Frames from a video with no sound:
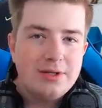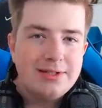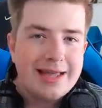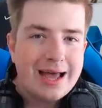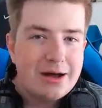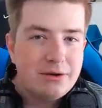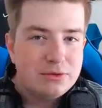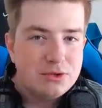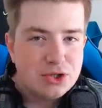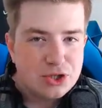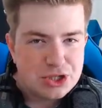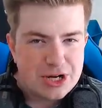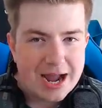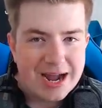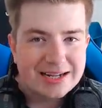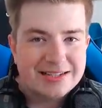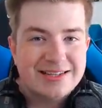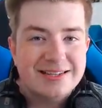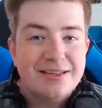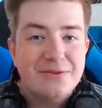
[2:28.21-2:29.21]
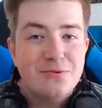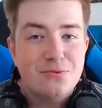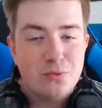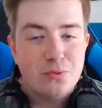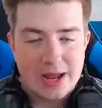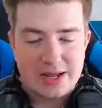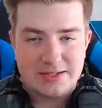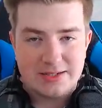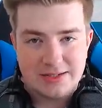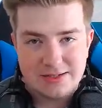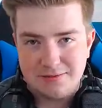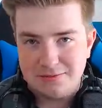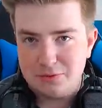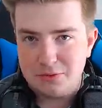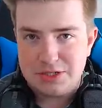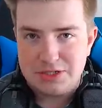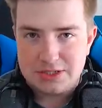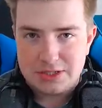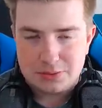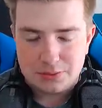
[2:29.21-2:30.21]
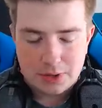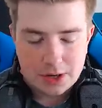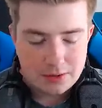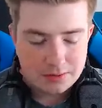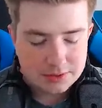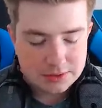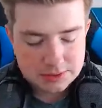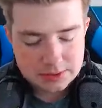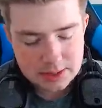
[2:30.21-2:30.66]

down shack to the west of Greasy Groves.